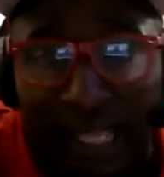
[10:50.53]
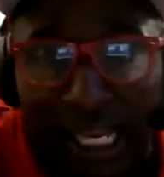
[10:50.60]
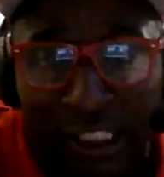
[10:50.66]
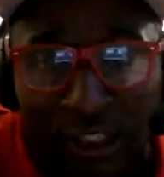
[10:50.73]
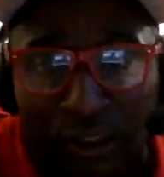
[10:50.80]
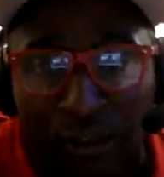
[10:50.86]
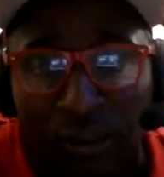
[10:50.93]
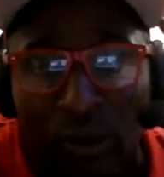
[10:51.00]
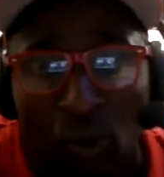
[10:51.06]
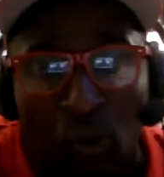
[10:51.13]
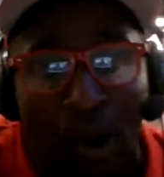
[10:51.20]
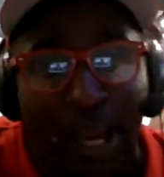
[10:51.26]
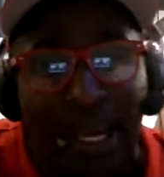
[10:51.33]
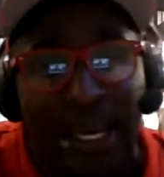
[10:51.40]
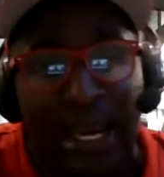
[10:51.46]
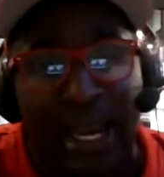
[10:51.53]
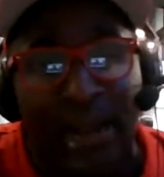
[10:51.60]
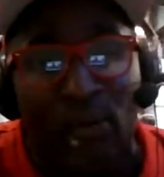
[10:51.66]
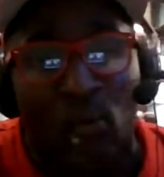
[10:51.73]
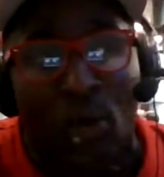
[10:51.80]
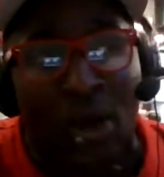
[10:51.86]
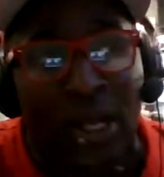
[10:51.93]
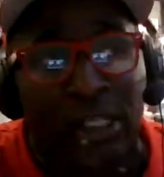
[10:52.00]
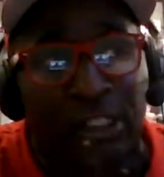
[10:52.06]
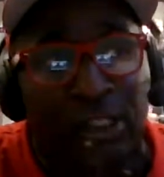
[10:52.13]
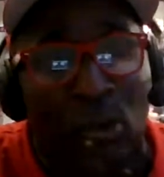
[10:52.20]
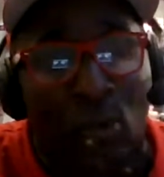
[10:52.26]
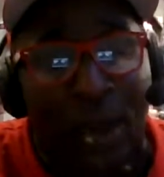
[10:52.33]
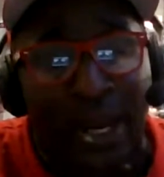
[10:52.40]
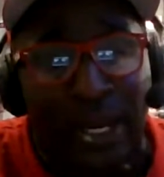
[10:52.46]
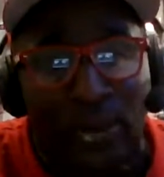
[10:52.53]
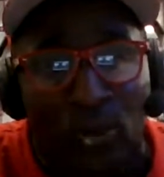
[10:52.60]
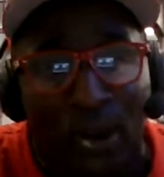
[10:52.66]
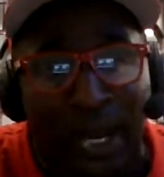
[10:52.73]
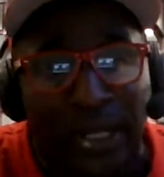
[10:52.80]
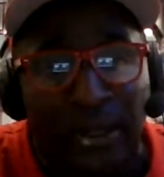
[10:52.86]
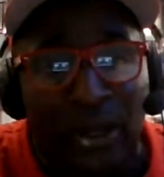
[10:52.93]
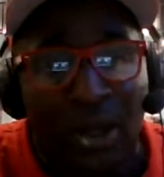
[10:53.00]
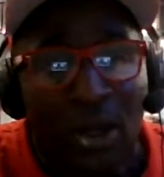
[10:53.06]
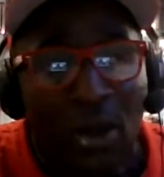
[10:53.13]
that's the way it was, the way it went